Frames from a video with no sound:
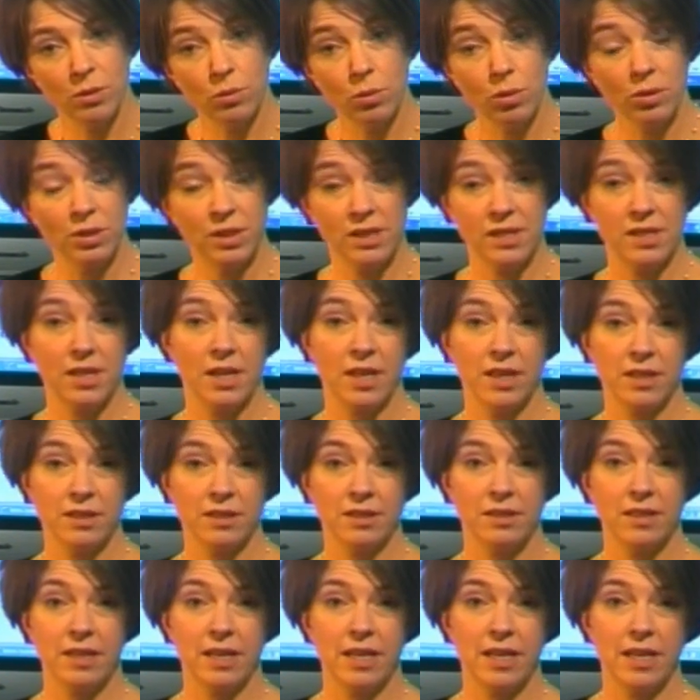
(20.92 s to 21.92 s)
what it's like
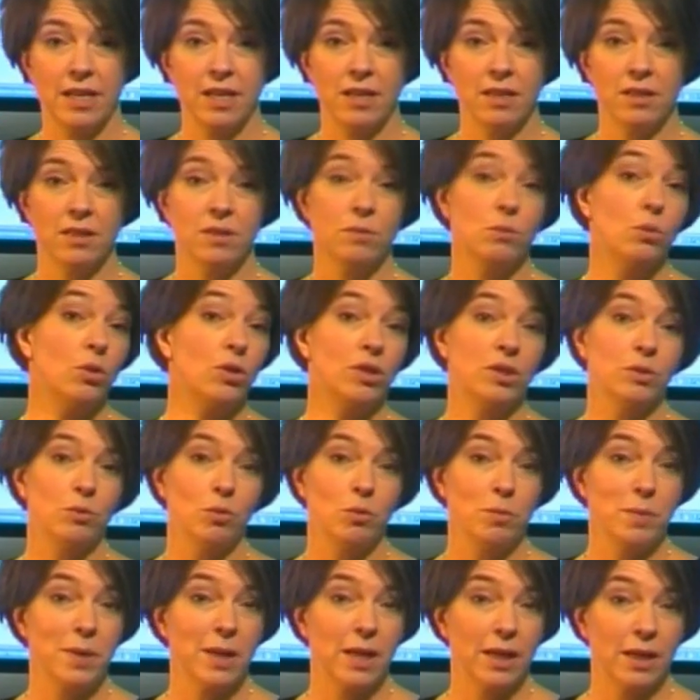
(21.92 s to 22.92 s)
today and what it
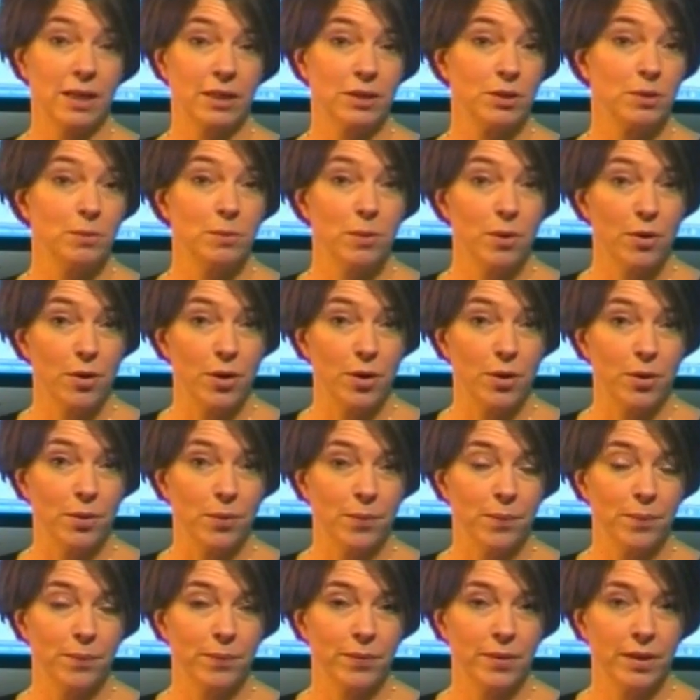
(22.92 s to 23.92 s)
will be like tomorrow.
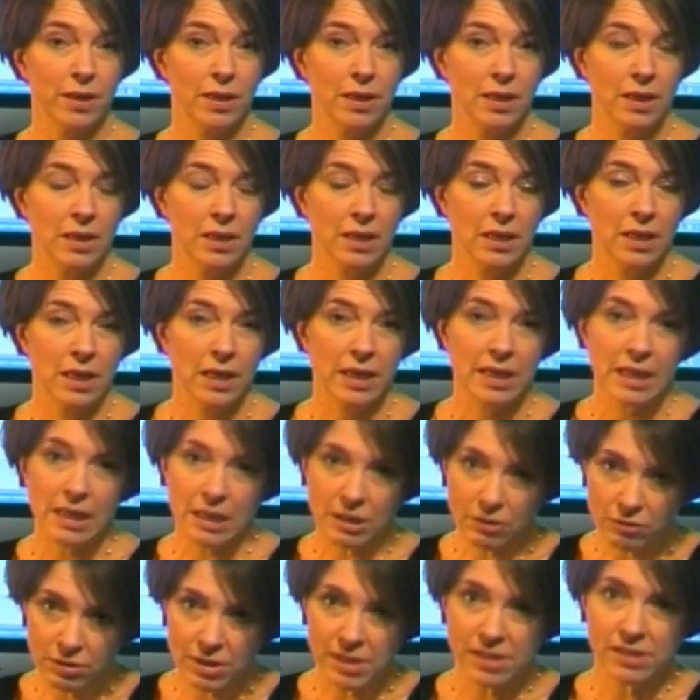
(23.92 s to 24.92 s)
And
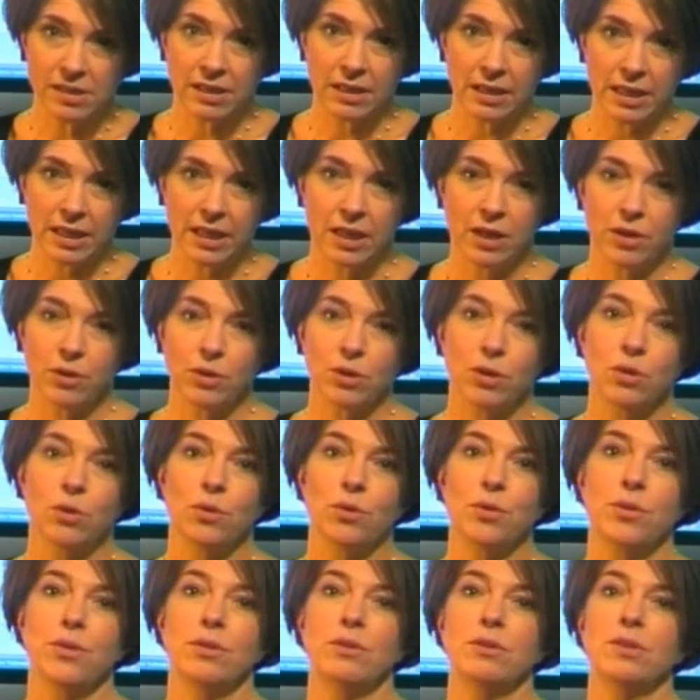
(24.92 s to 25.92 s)
increasingly local
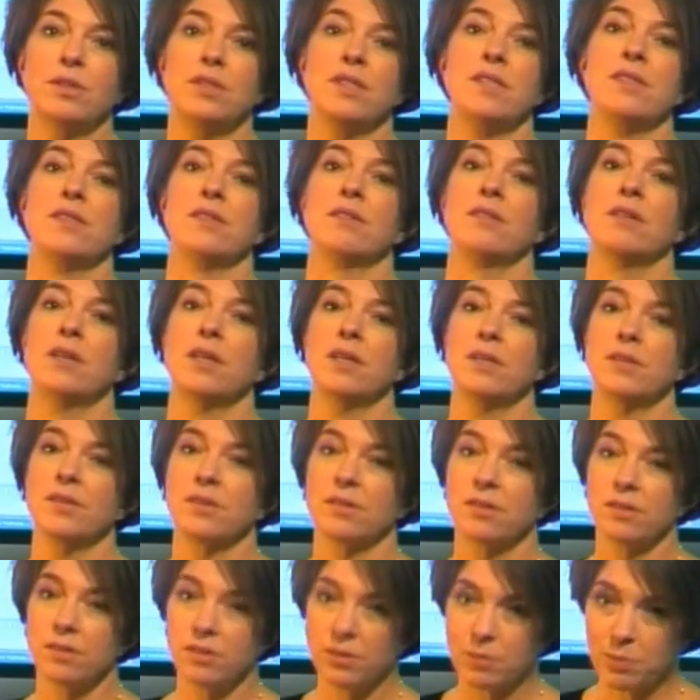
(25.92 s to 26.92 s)
authorities are
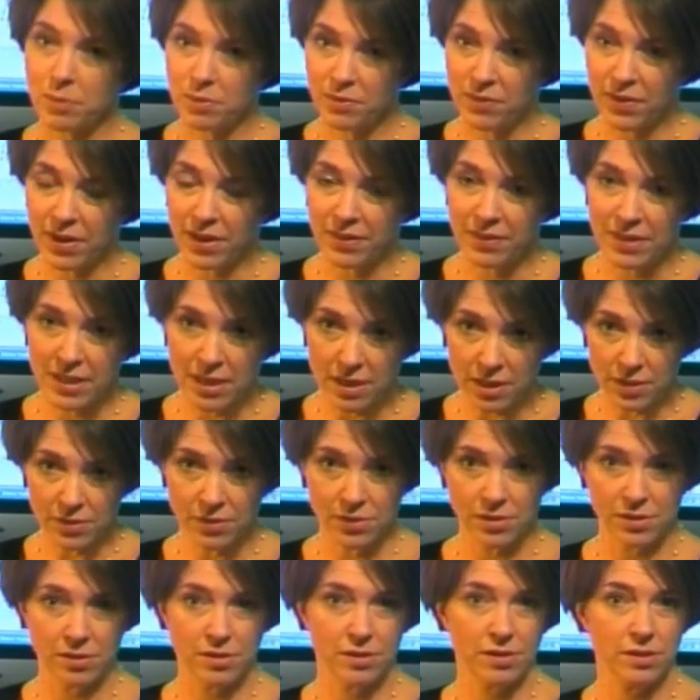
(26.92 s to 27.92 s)
asked to provide the
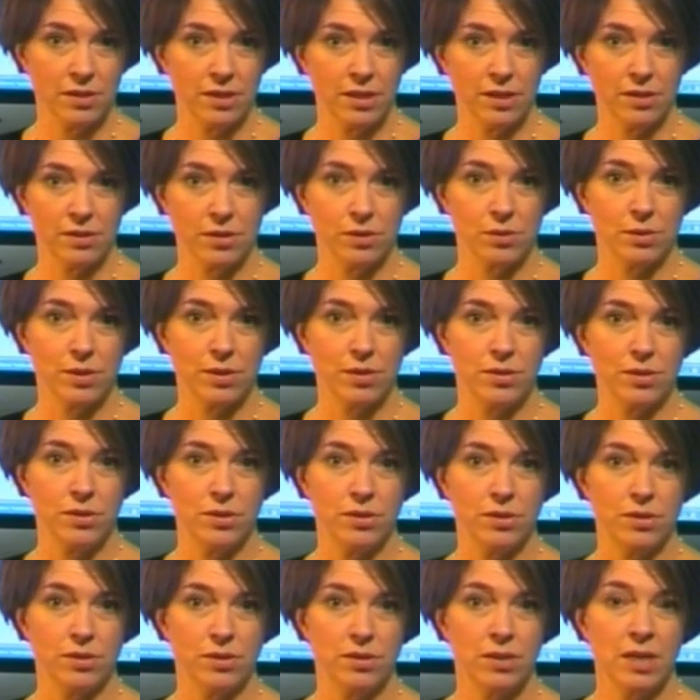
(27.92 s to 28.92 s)
answers to these
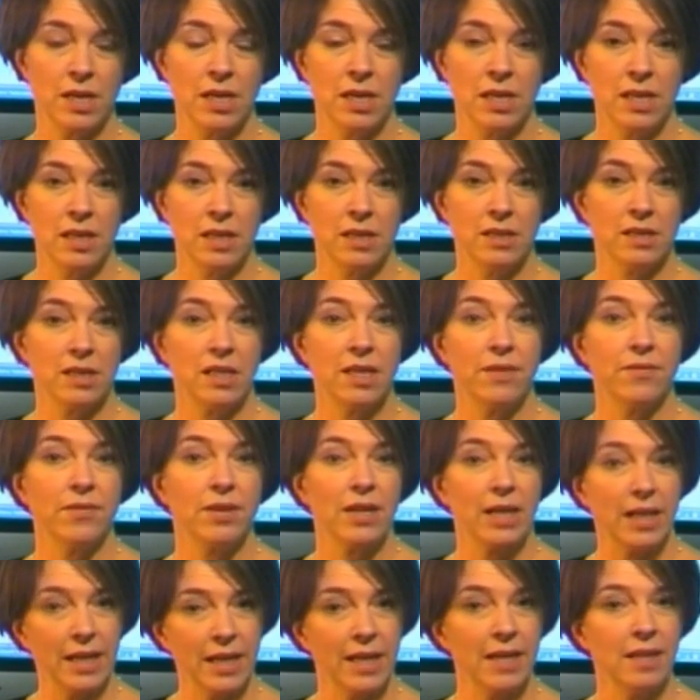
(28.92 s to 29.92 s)
questions and to
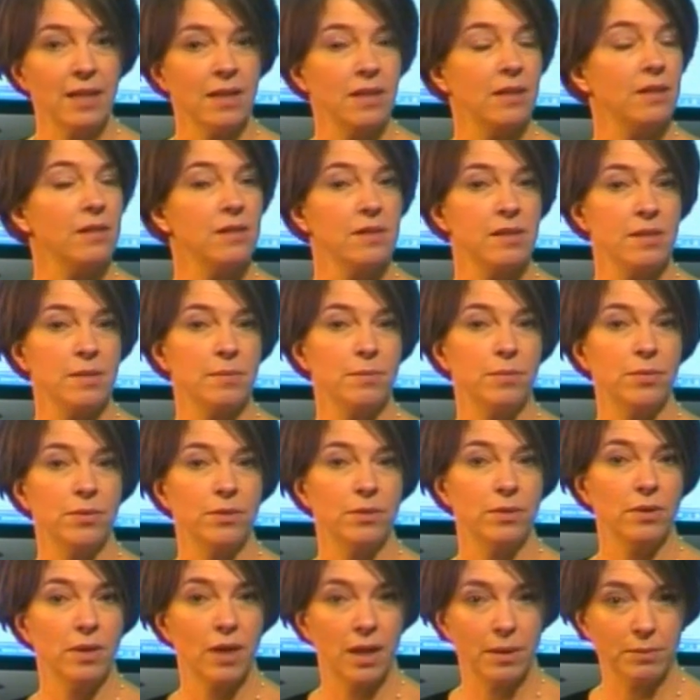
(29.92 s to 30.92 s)
give clear and
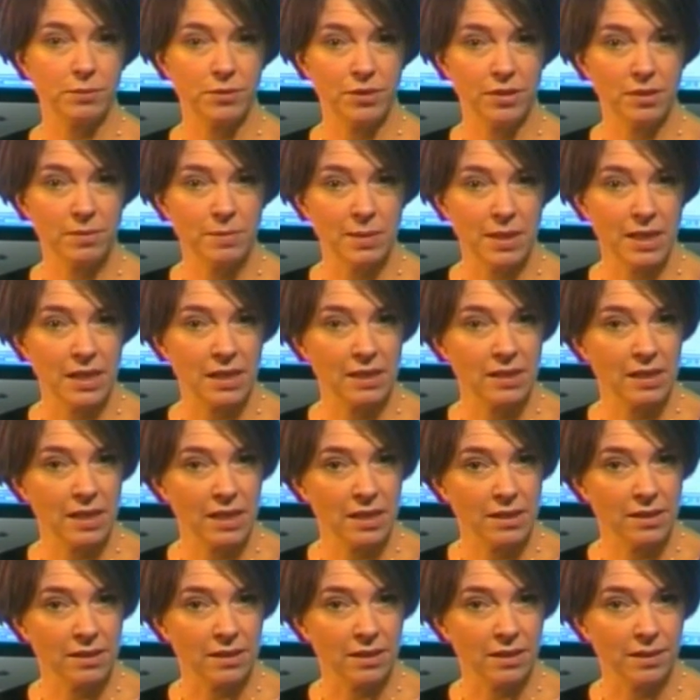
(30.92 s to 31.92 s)
simple up-to-the-minute
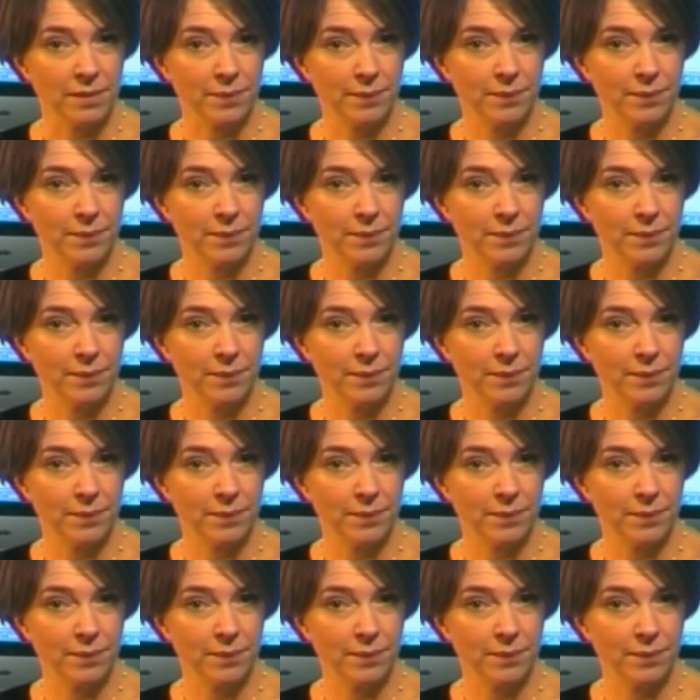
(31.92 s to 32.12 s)
data.